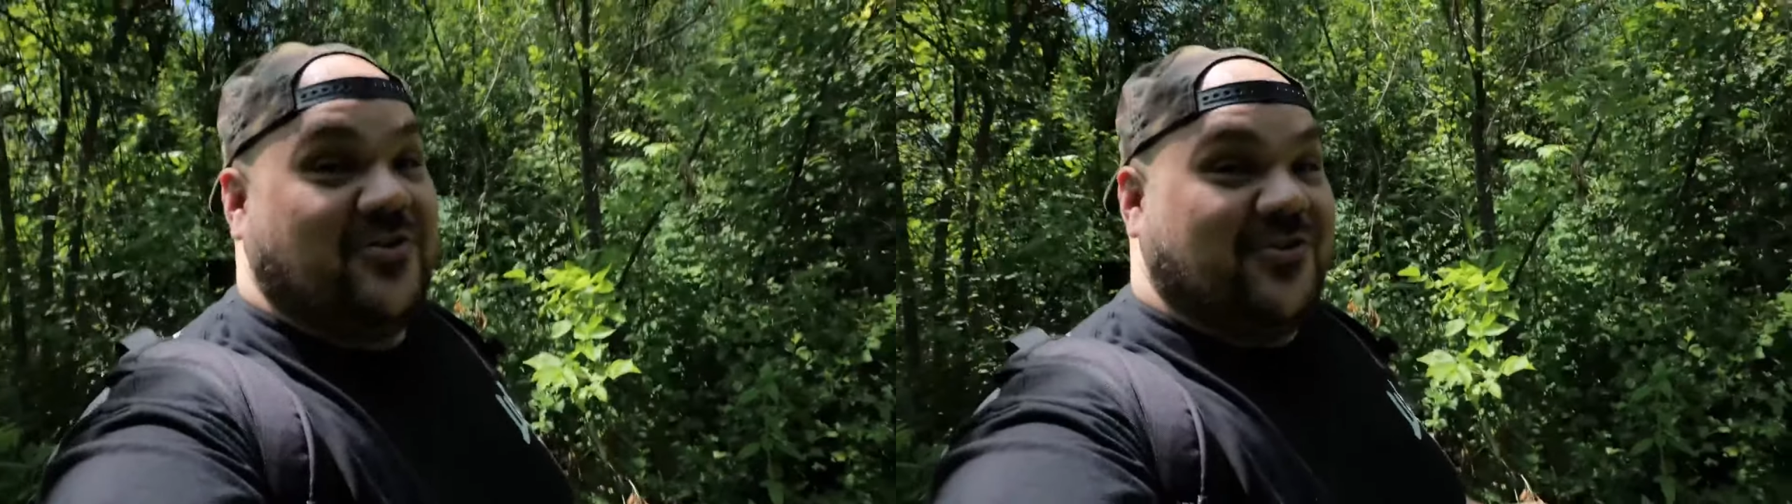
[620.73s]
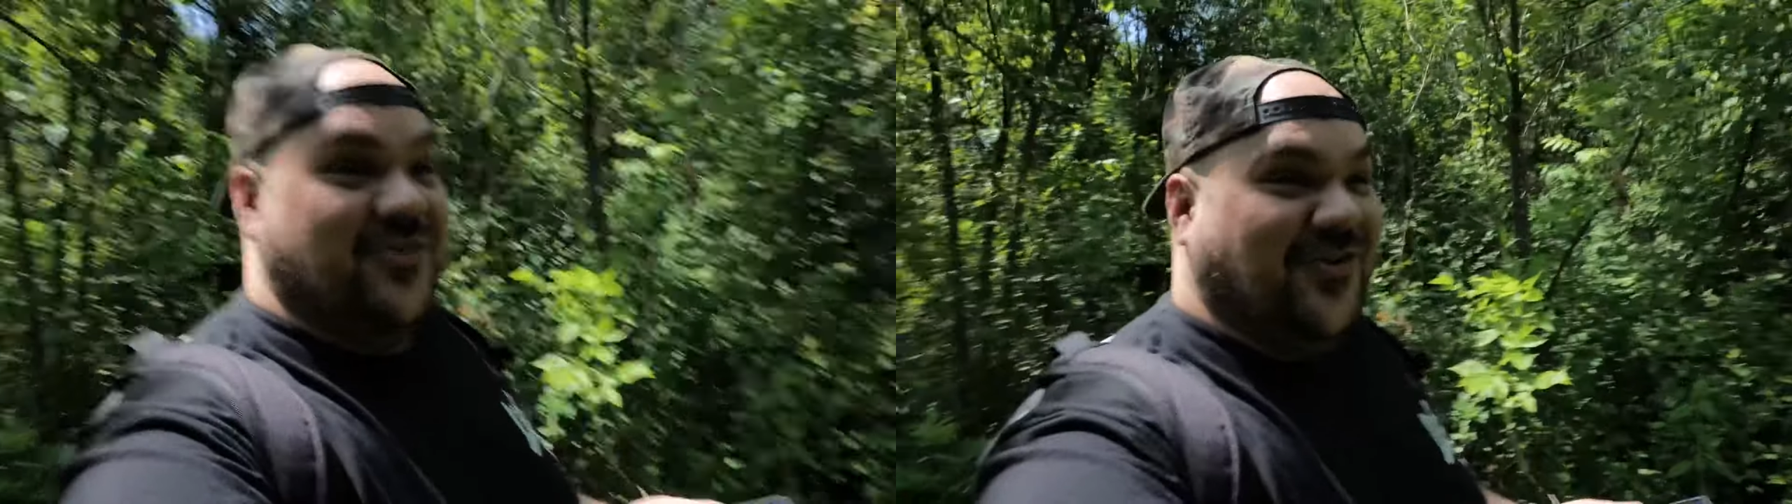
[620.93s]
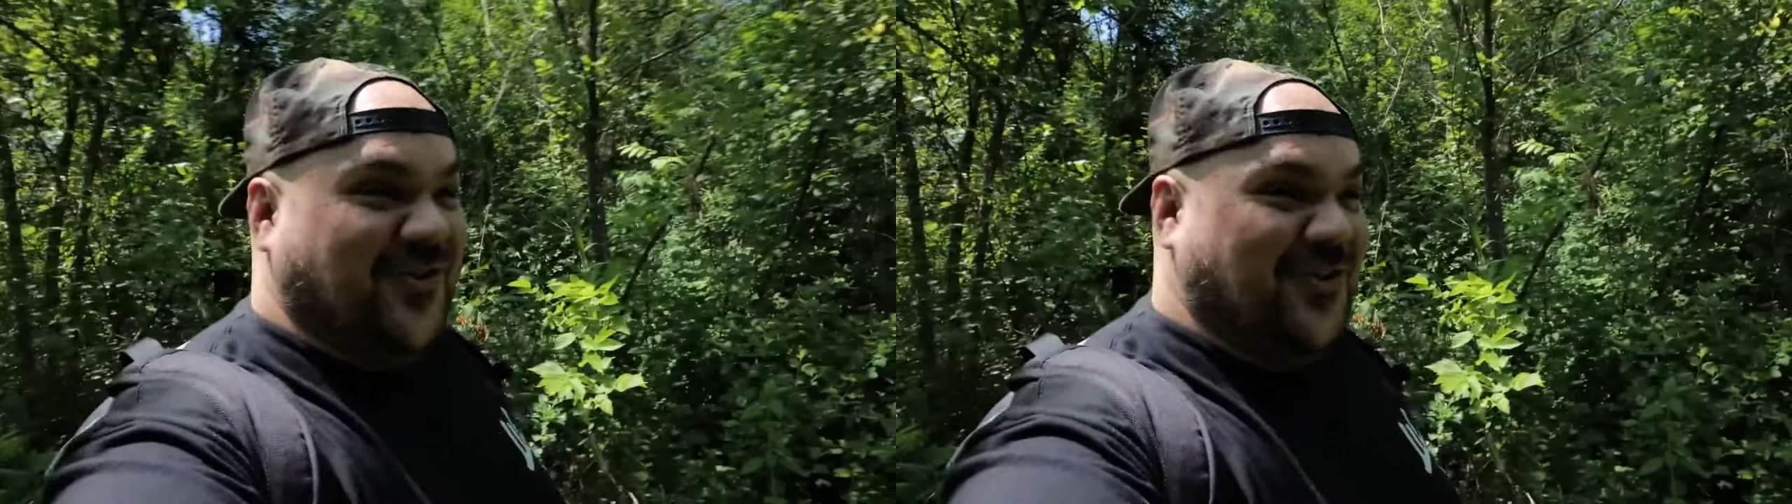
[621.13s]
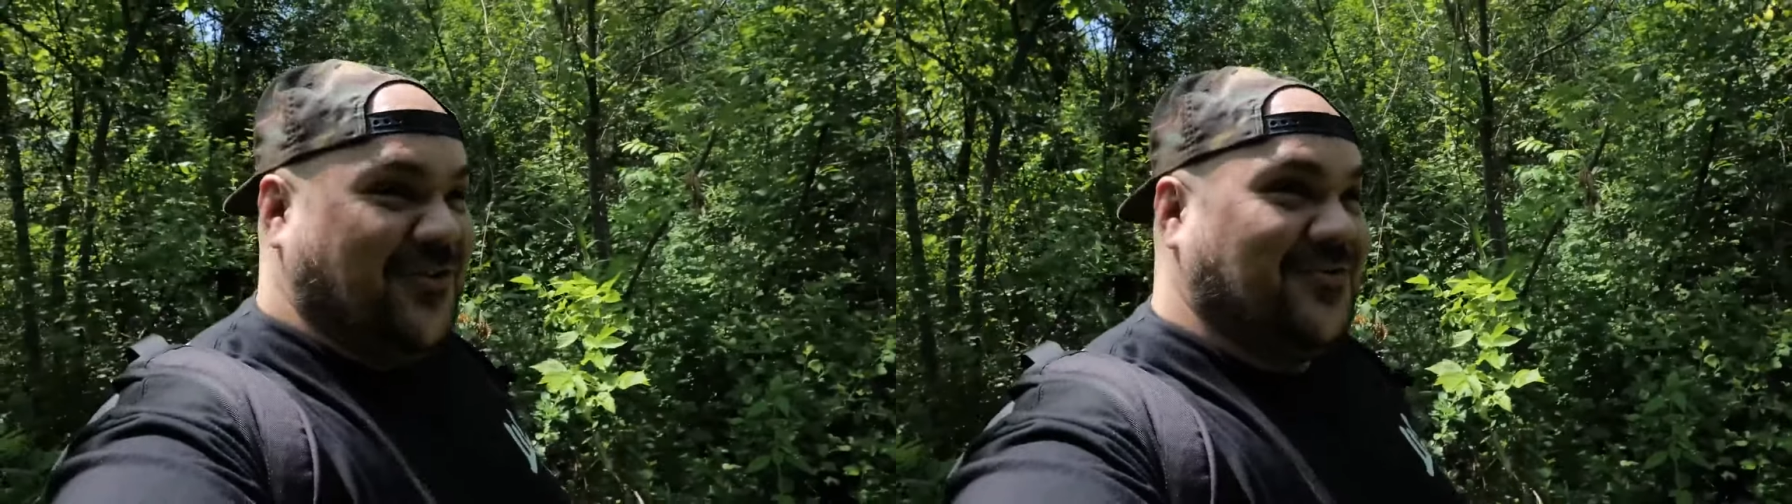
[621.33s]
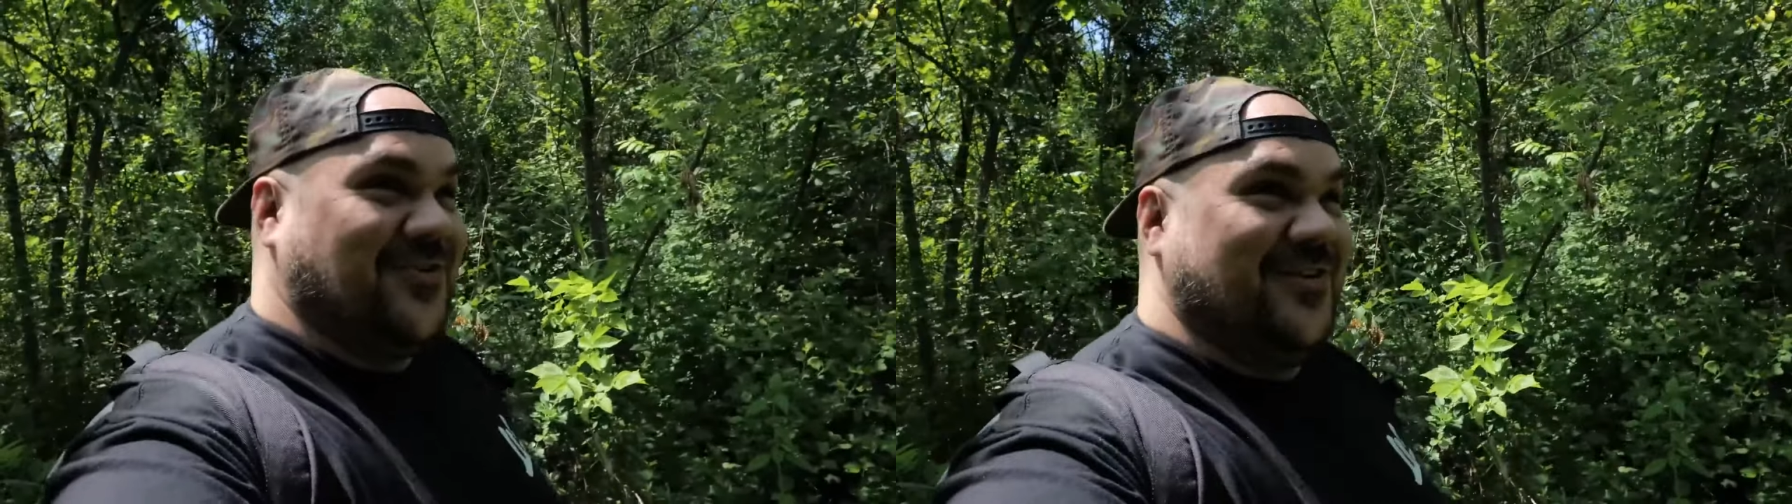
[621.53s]
screw
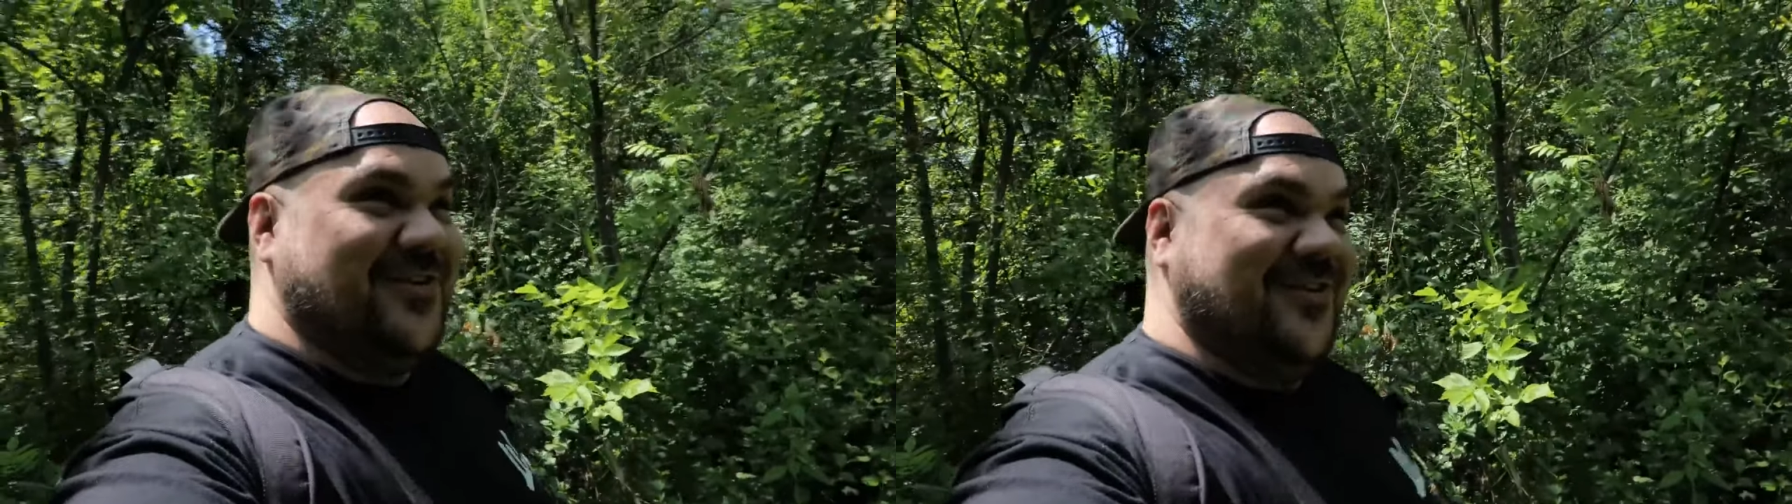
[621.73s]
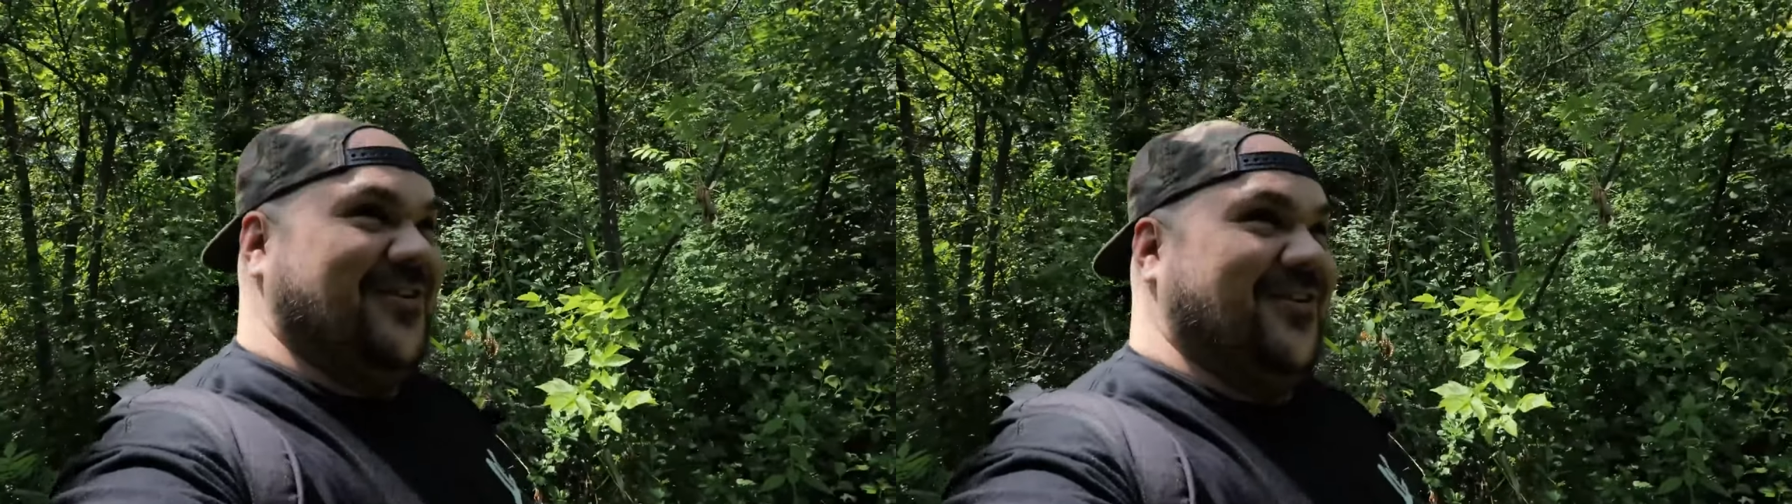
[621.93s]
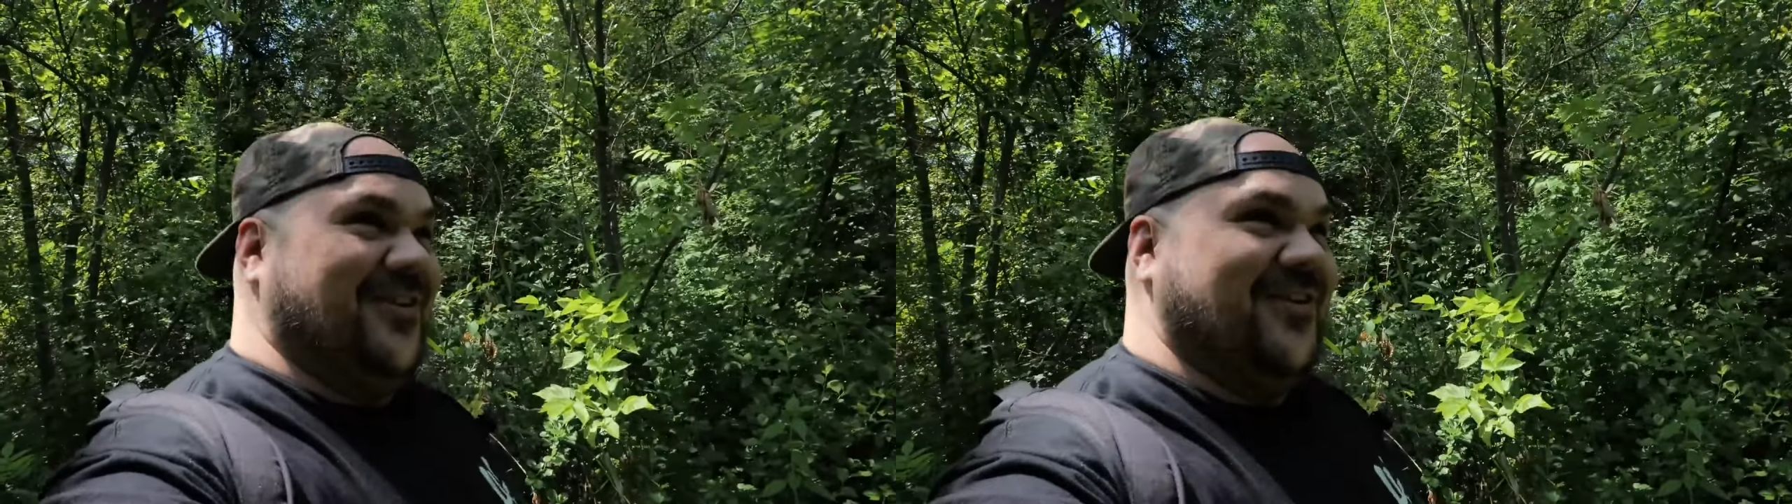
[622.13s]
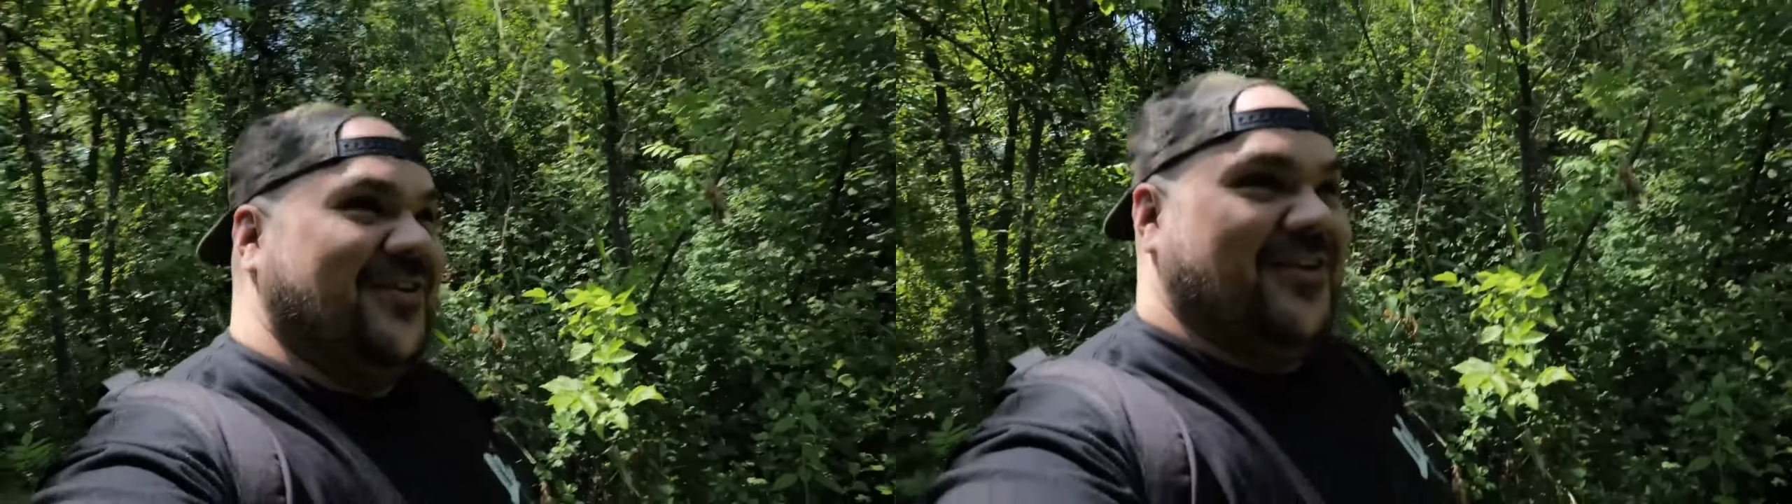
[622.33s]
loose, oh,